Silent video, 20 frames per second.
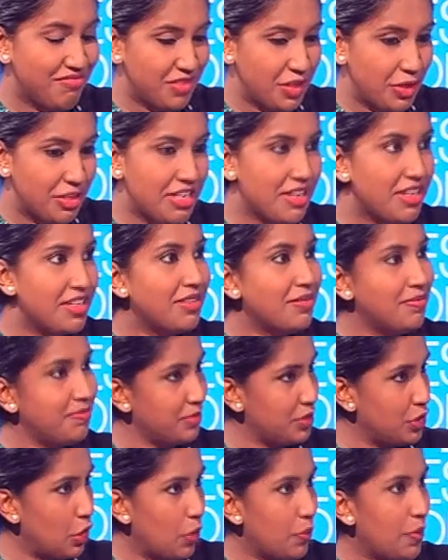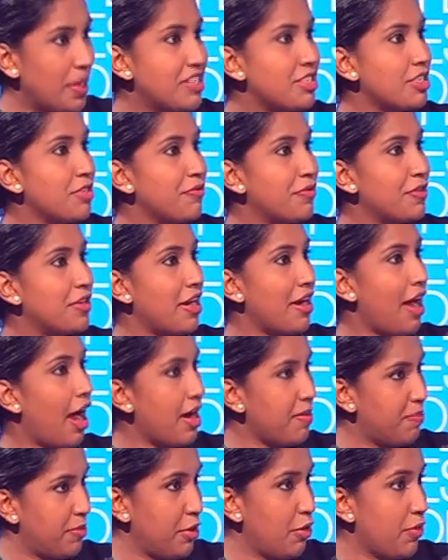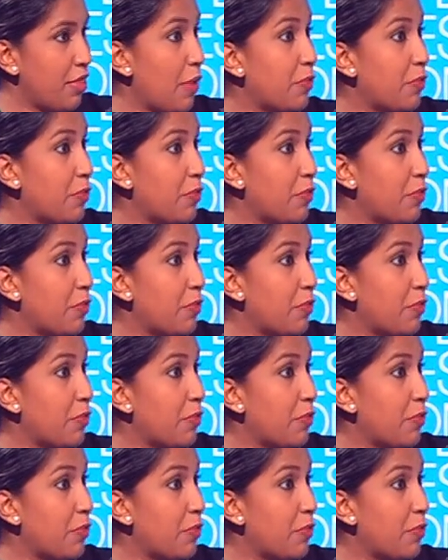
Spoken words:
Otara, you all went in for an IPO.